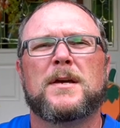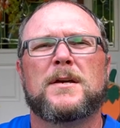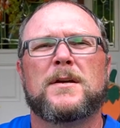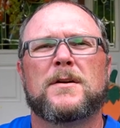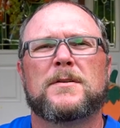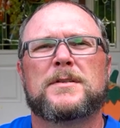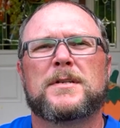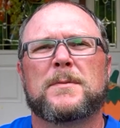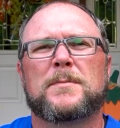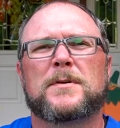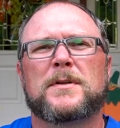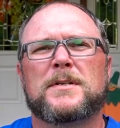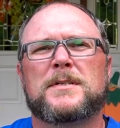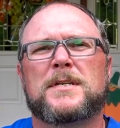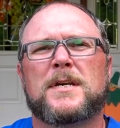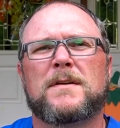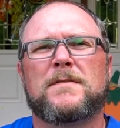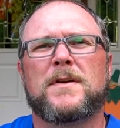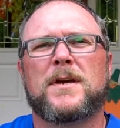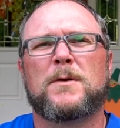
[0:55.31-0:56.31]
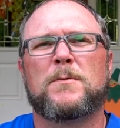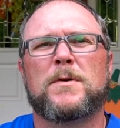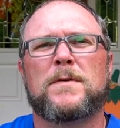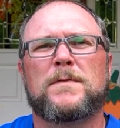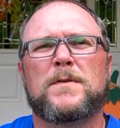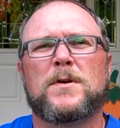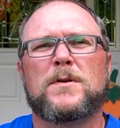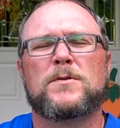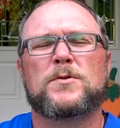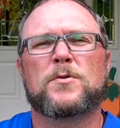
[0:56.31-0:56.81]
Typically TV we
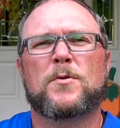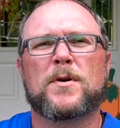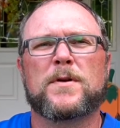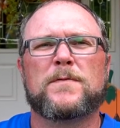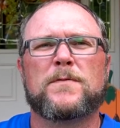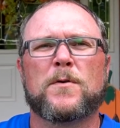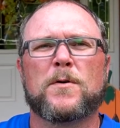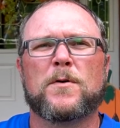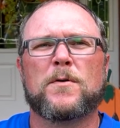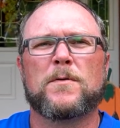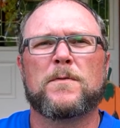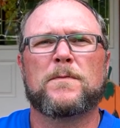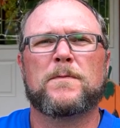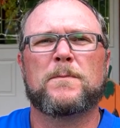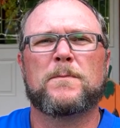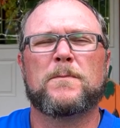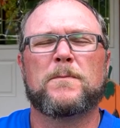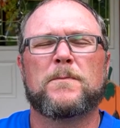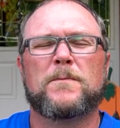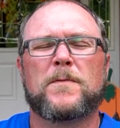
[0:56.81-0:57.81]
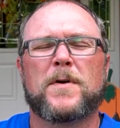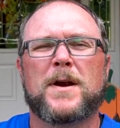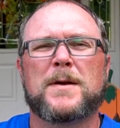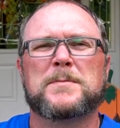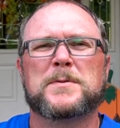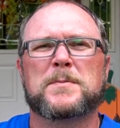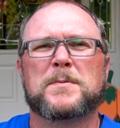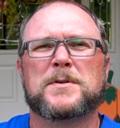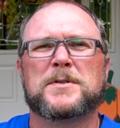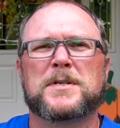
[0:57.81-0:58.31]
view 24
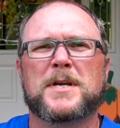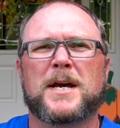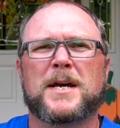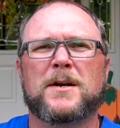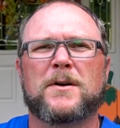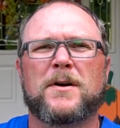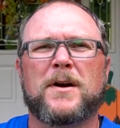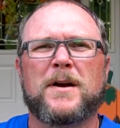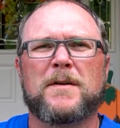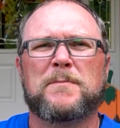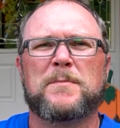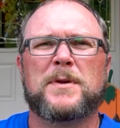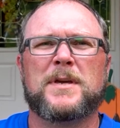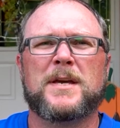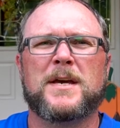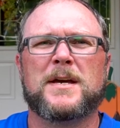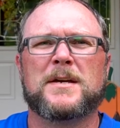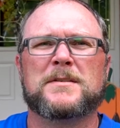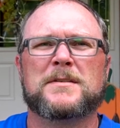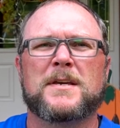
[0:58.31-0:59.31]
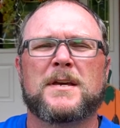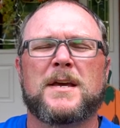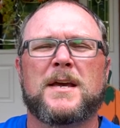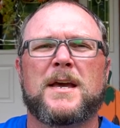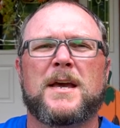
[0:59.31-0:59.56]
frames per second or FPS,